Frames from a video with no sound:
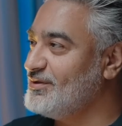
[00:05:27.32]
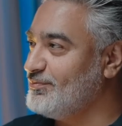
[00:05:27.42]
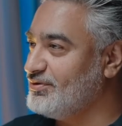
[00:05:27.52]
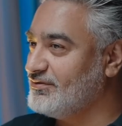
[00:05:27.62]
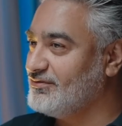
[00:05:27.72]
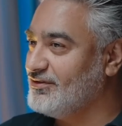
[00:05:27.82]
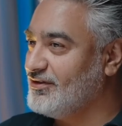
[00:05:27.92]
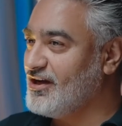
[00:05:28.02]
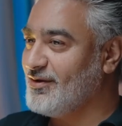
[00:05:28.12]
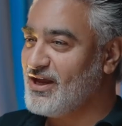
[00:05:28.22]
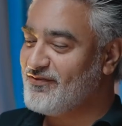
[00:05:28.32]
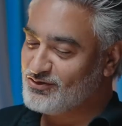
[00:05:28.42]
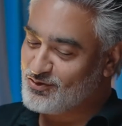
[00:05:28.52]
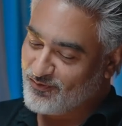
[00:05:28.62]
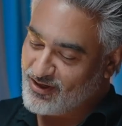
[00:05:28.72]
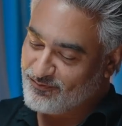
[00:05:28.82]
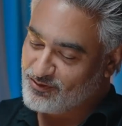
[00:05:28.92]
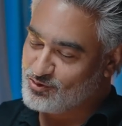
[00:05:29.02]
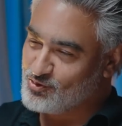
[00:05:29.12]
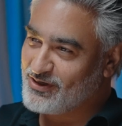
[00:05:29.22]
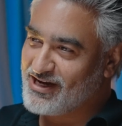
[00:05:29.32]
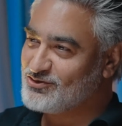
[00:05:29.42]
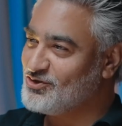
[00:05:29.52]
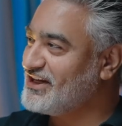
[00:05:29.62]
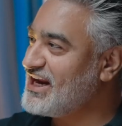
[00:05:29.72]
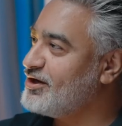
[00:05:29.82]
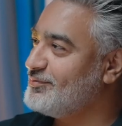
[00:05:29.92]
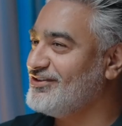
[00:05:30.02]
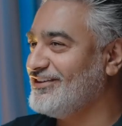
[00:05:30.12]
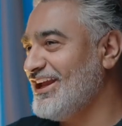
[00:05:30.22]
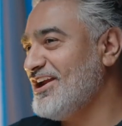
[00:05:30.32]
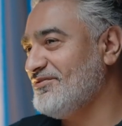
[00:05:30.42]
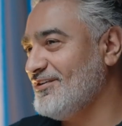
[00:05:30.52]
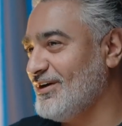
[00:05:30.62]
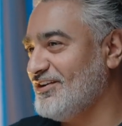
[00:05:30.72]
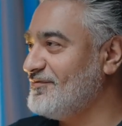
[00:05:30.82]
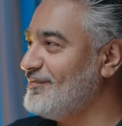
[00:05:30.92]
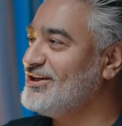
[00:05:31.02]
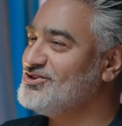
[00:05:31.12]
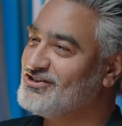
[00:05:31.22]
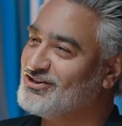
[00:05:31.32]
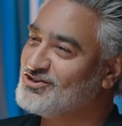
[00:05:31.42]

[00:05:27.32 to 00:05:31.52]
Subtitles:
people. I'm having to fly from Dubai to the Caribbean every month, managing